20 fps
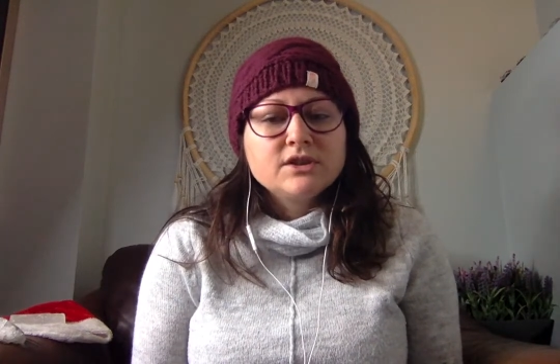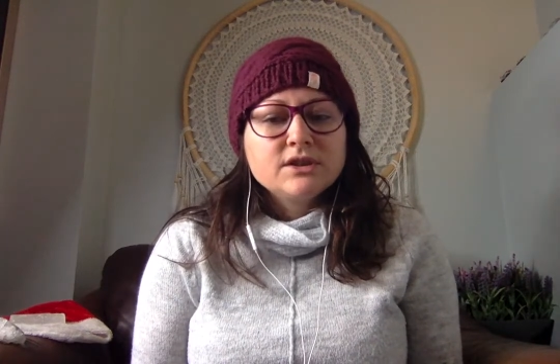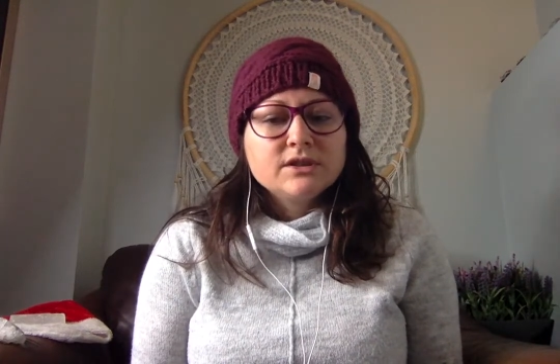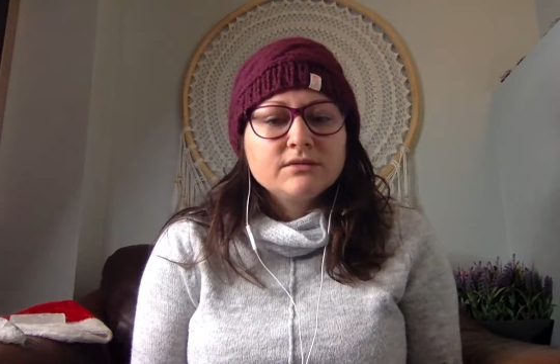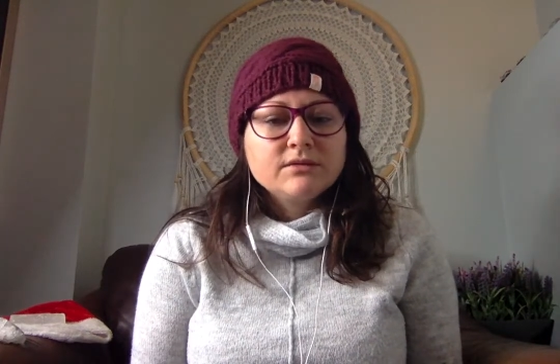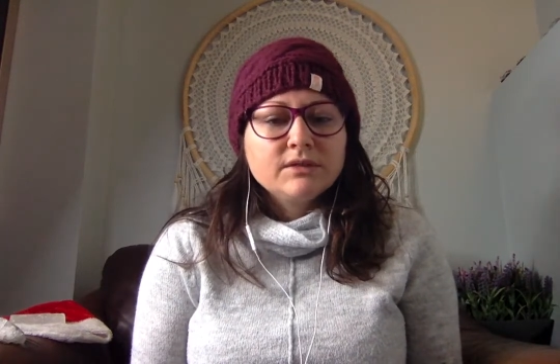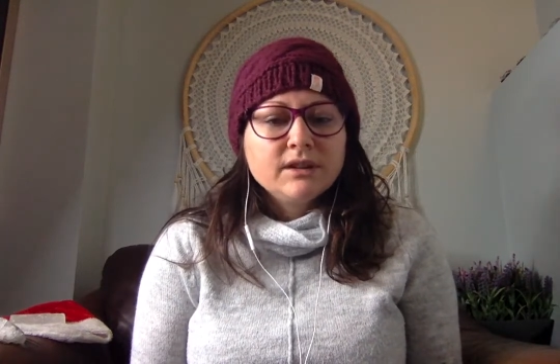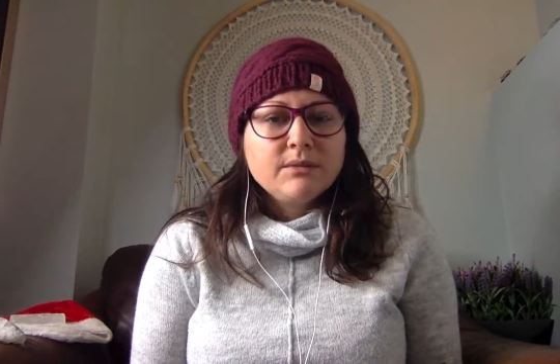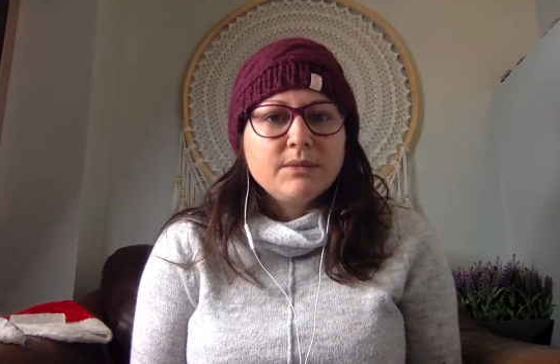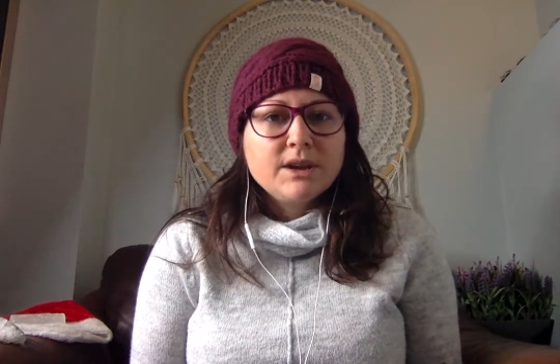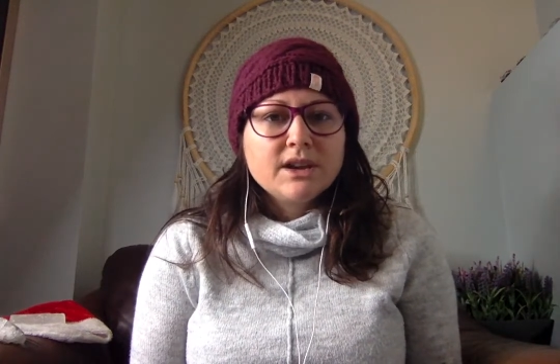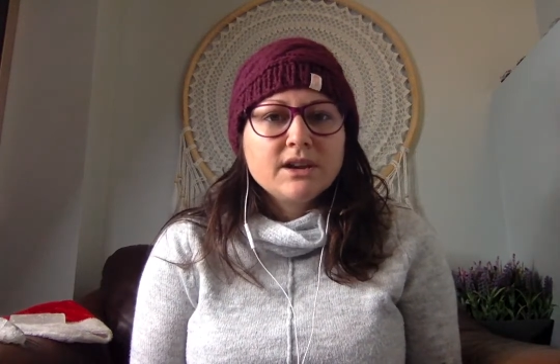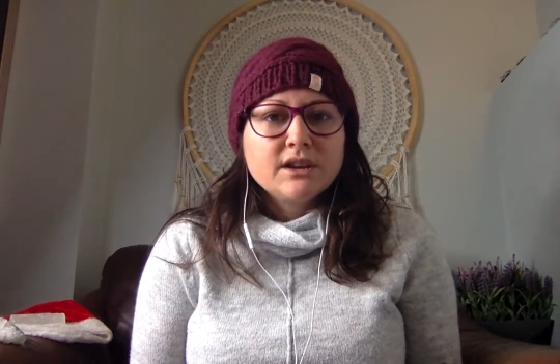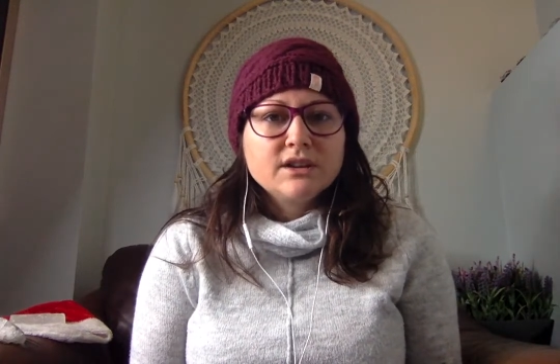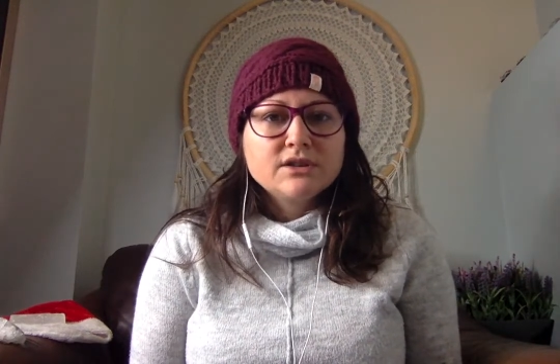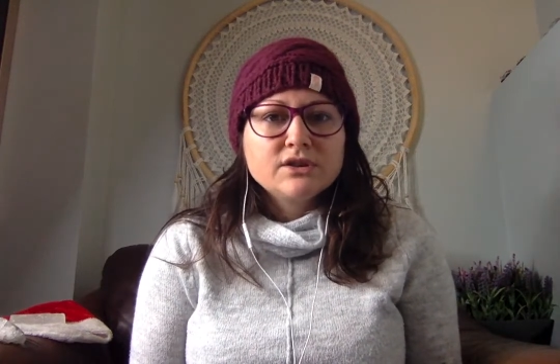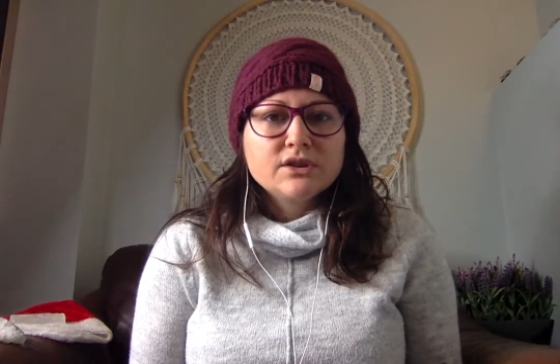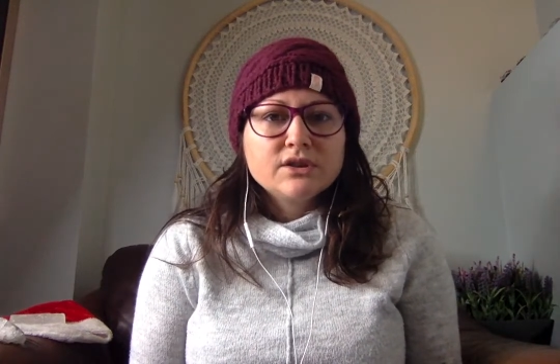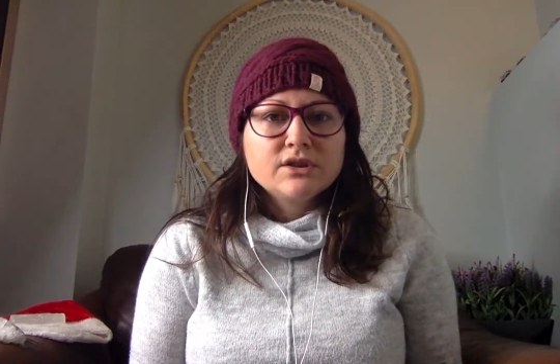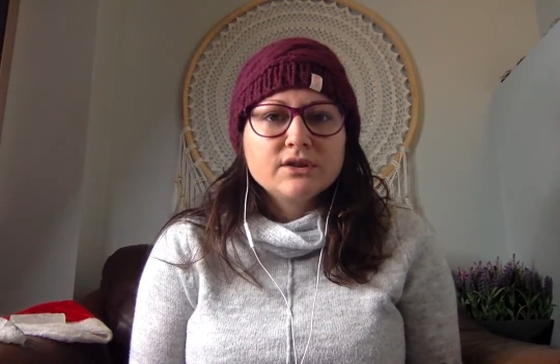Just really
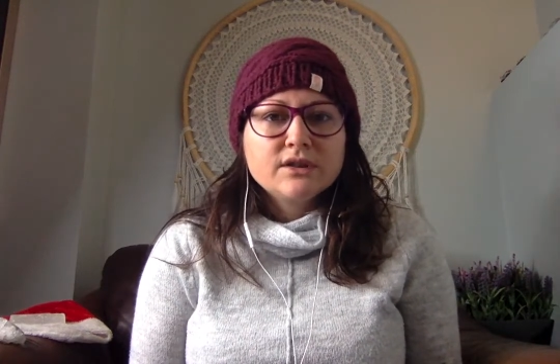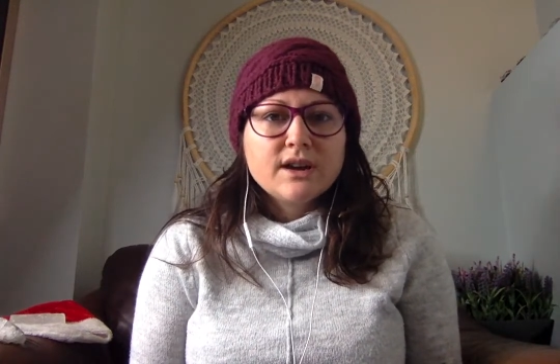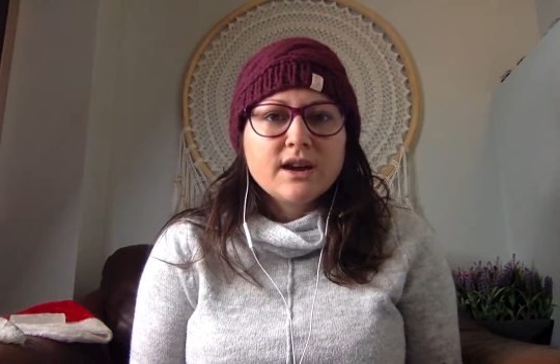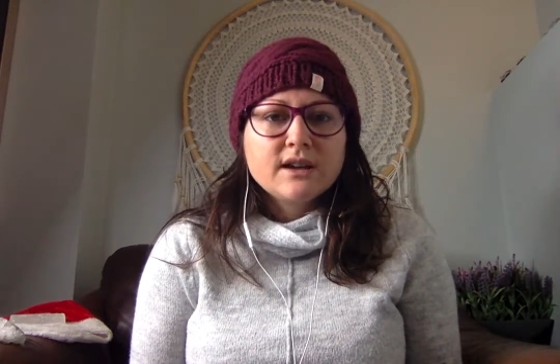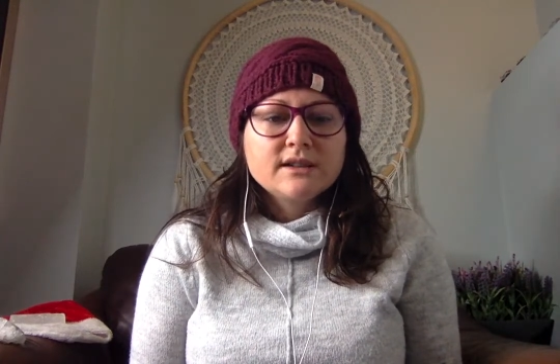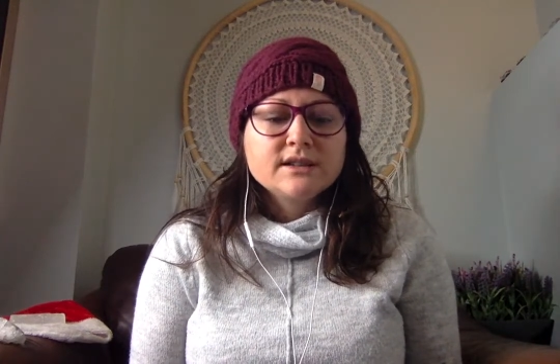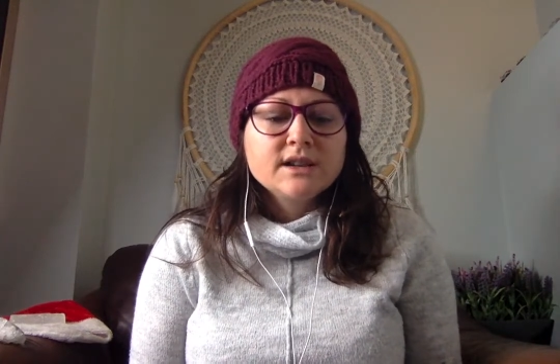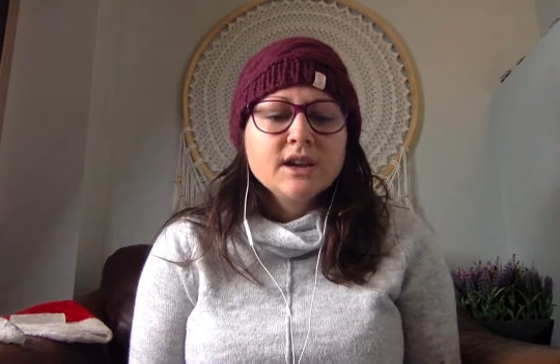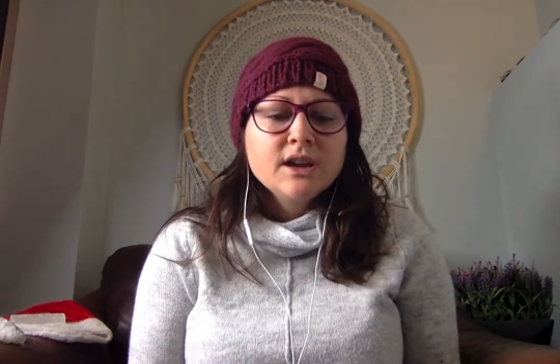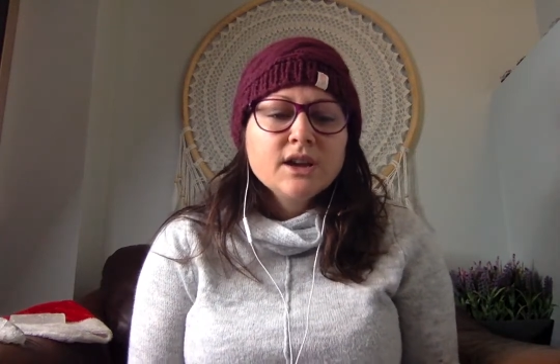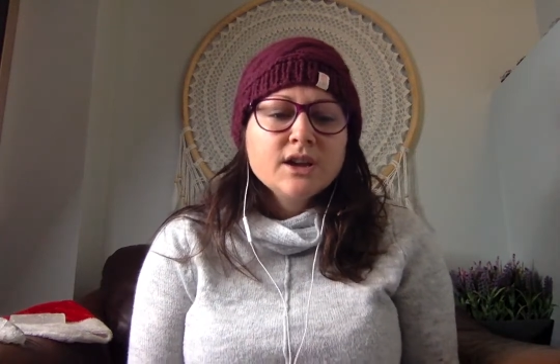making sure that